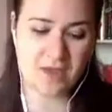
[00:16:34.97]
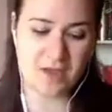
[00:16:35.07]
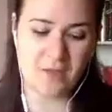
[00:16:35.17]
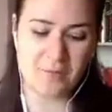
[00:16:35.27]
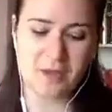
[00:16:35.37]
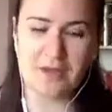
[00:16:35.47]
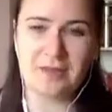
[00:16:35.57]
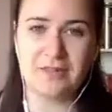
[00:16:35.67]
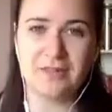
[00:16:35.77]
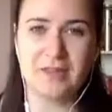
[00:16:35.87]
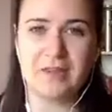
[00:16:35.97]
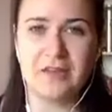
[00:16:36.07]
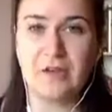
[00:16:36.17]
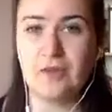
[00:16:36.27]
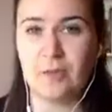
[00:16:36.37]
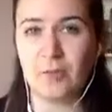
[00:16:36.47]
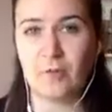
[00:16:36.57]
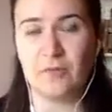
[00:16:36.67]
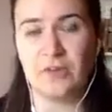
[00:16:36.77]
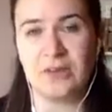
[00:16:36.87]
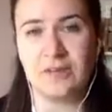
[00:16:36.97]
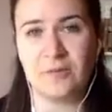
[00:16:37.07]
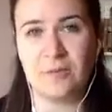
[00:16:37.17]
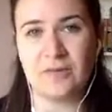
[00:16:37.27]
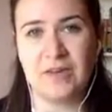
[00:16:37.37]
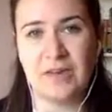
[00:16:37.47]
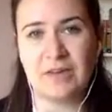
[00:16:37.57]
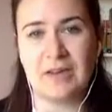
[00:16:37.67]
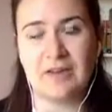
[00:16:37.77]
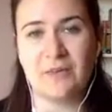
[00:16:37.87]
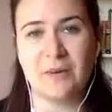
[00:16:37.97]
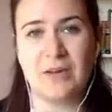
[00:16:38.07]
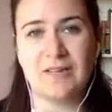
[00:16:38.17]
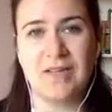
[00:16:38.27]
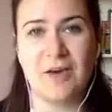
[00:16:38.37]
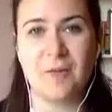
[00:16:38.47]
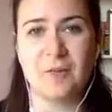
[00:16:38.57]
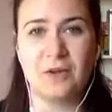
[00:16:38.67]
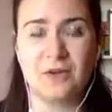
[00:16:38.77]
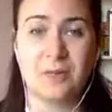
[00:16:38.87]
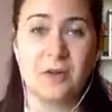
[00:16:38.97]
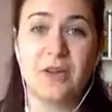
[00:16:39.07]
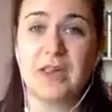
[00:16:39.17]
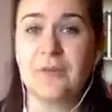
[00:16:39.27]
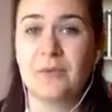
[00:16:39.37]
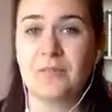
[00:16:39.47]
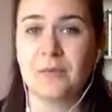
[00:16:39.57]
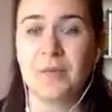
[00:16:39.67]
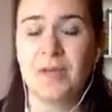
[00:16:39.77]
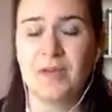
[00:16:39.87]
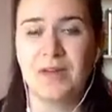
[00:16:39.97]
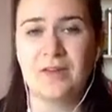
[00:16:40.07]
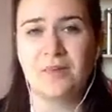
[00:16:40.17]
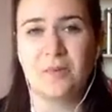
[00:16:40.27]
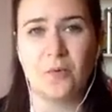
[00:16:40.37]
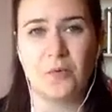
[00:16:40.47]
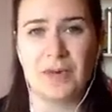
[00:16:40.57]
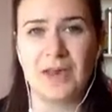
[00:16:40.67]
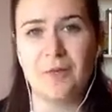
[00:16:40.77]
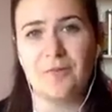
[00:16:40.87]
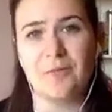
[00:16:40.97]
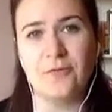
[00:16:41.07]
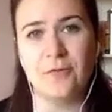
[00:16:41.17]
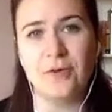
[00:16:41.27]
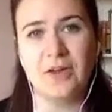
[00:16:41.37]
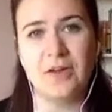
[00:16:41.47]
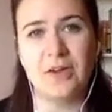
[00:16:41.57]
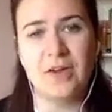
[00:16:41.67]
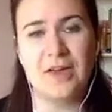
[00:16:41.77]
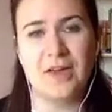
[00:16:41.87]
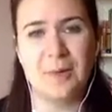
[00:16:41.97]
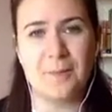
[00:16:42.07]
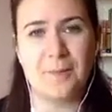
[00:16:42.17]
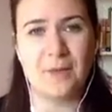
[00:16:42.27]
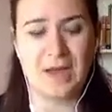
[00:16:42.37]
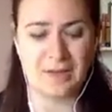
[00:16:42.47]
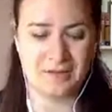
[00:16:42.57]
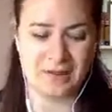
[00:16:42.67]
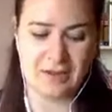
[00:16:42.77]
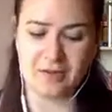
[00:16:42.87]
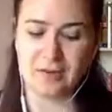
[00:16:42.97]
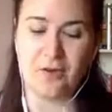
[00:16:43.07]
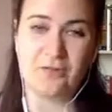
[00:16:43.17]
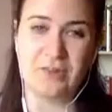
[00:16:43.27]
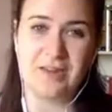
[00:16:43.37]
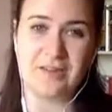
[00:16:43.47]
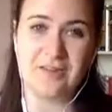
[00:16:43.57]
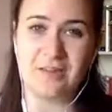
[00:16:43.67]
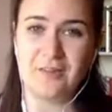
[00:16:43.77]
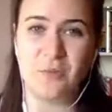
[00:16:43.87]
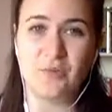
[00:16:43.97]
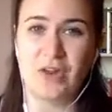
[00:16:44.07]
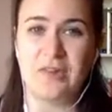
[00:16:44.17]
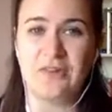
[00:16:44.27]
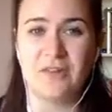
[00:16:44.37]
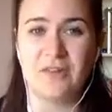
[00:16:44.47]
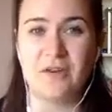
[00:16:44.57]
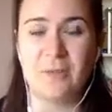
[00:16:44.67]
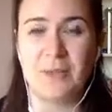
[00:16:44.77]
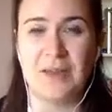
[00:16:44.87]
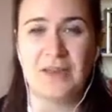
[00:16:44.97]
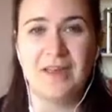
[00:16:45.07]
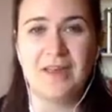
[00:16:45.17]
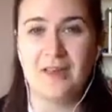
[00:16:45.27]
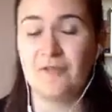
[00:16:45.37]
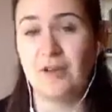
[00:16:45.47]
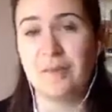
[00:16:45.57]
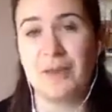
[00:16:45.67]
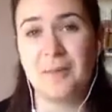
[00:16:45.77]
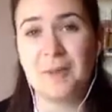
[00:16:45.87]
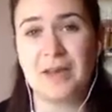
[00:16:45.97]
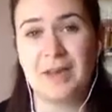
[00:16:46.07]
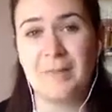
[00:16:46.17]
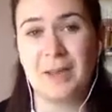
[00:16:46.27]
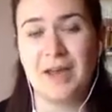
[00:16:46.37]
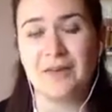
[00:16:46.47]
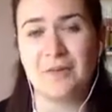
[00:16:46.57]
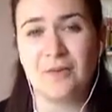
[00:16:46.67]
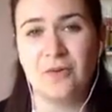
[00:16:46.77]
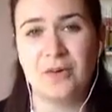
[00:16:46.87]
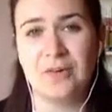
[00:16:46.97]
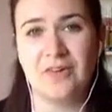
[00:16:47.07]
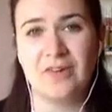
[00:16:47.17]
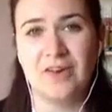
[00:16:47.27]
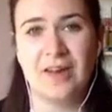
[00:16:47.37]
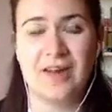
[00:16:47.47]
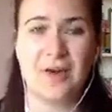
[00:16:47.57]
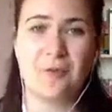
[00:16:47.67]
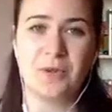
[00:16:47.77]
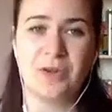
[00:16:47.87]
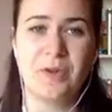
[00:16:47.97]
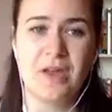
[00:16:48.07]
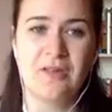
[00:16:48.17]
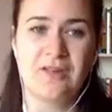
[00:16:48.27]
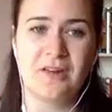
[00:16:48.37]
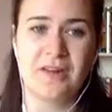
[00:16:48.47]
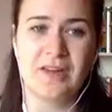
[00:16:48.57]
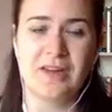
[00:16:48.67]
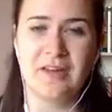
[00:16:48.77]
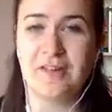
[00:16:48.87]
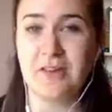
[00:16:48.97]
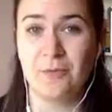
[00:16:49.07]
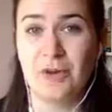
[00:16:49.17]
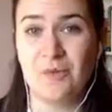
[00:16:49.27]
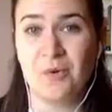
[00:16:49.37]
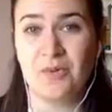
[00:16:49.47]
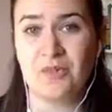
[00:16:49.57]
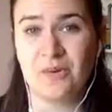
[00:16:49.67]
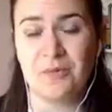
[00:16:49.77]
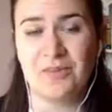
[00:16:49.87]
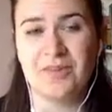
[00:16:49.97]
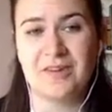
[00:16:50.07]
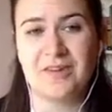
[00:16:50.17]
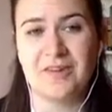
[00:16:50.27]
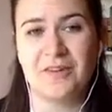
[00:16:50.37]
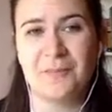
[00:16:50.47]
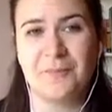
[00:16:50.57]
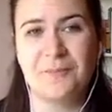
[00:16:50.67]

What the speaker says: And then use our prompt sheets that we'll be sharing next week to help you communicate with them as to what would be helpful for you. And then obviously the small changes that you can make can really make a big impact on your condition and help you study and achieve what you want to with this condition.